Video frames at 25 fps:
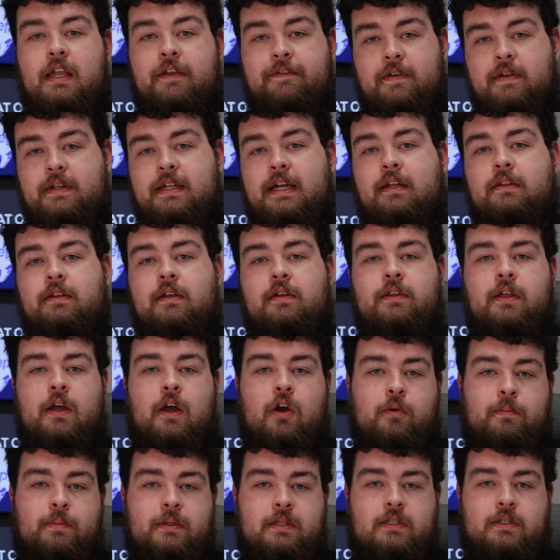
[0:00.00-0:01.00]
If you download the
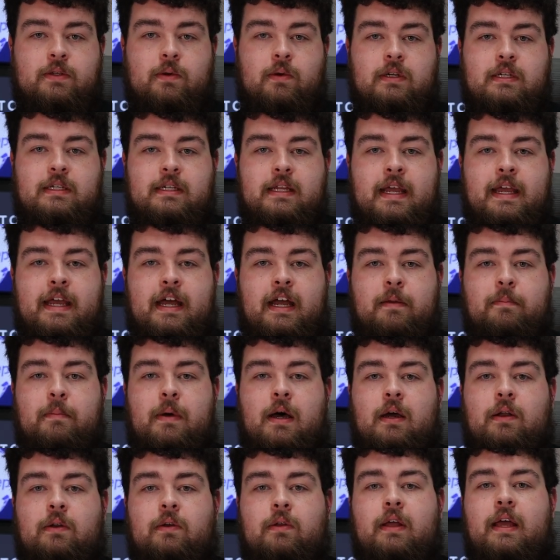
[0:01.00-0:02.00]
open source AI
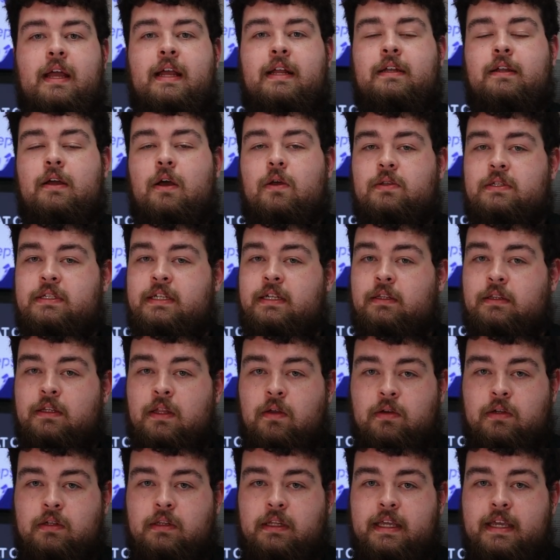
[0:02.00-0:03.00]
model and host it
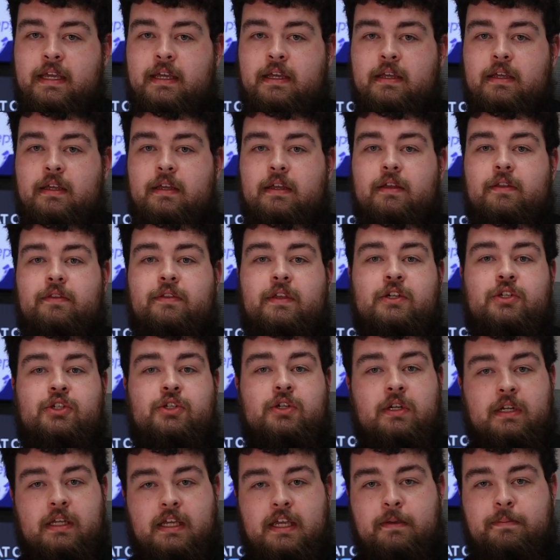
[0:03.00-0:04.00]
locally, this
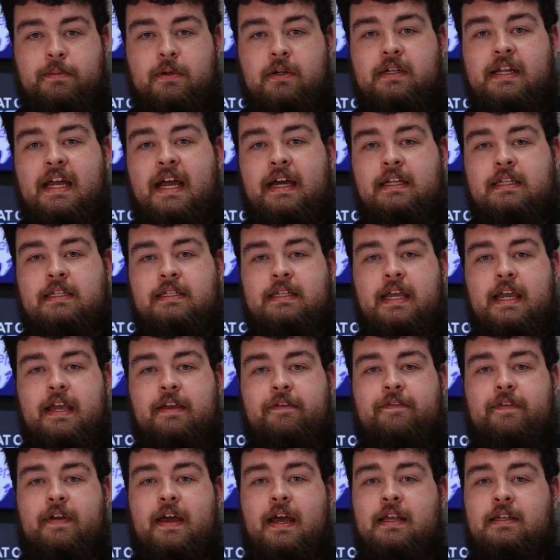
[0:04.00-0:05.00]
should keep your data
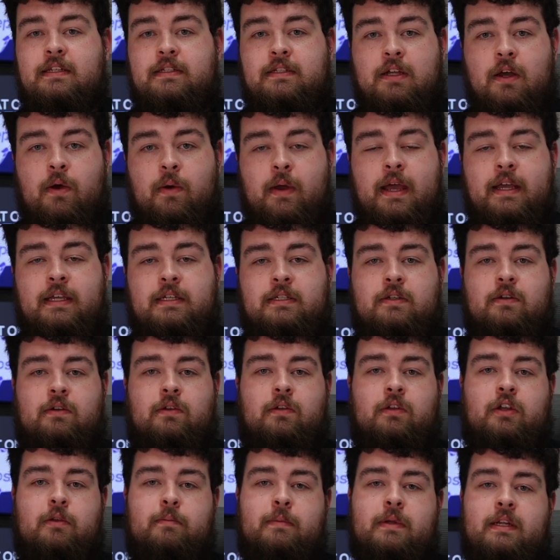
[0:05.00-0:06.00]
safe as no
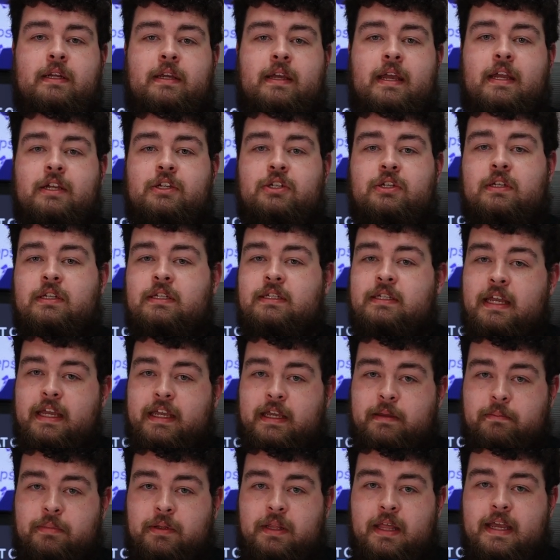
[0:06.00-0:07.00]
external communication is
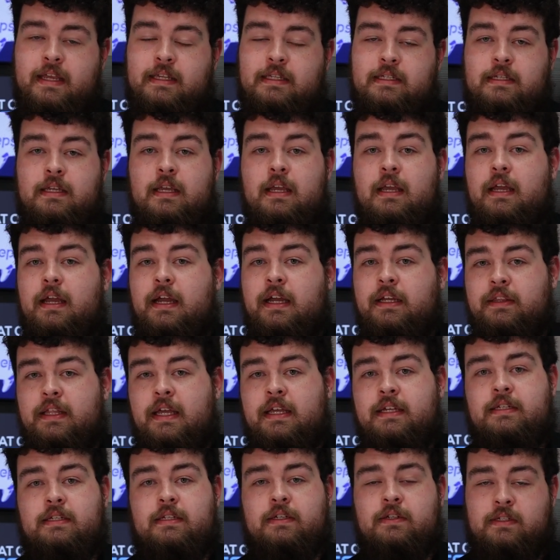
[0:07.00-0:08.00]
taking place,
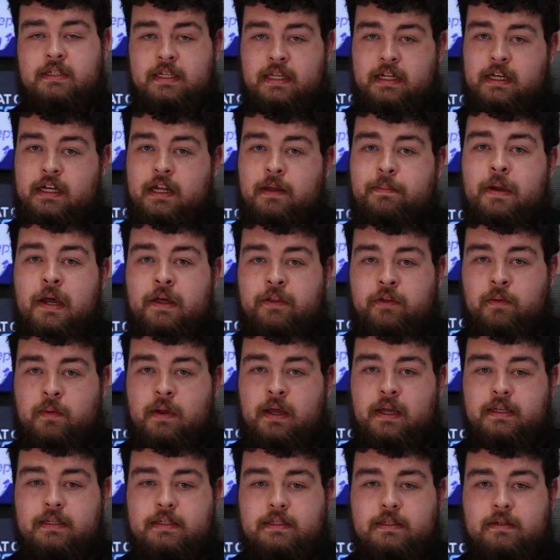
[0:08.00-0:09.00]
unless you set it up
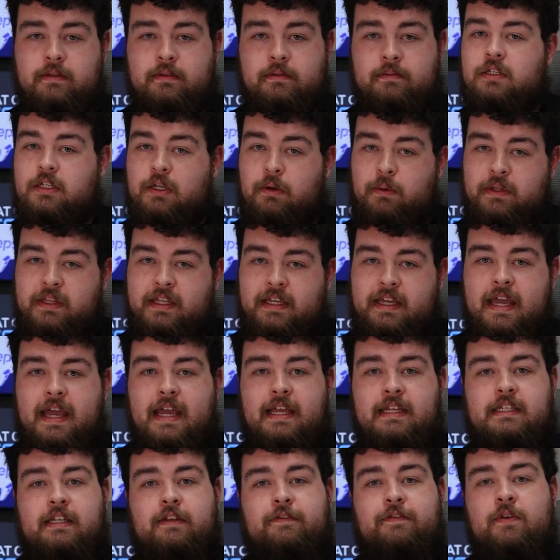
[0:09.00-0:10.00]
otherwise. So in the
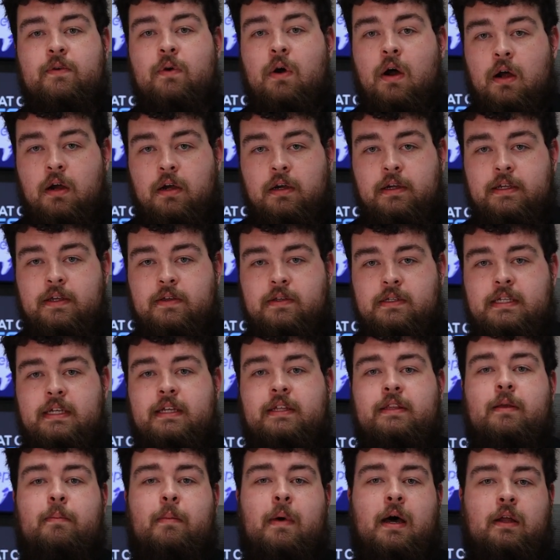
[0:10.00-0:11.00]
case if you are using
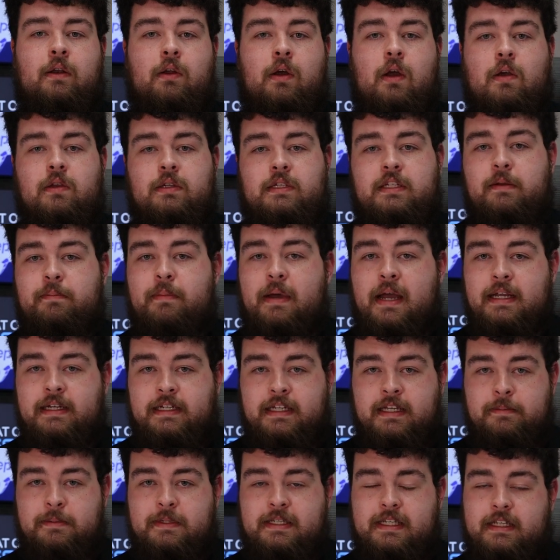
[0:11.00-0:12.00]
the model hosted by
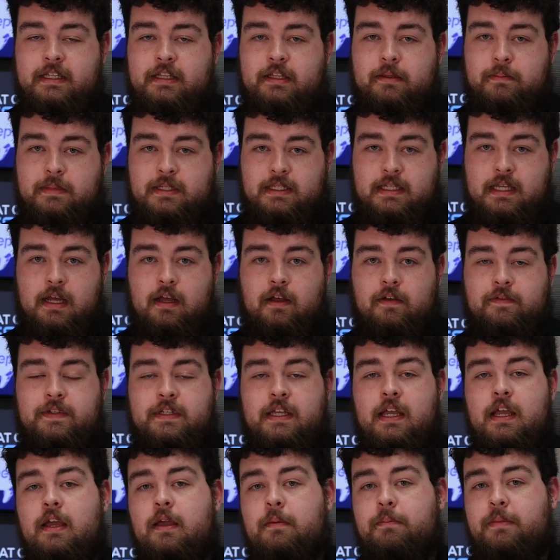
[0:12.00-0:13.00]
DeepSeek themselves,
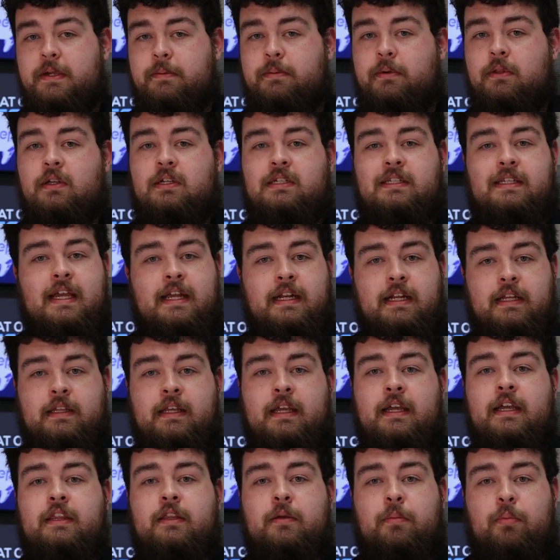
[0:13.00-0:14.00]
people are stating
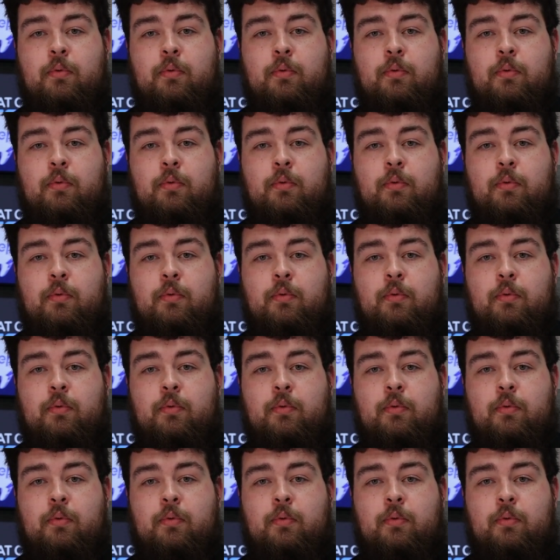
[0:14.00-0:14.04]
that in the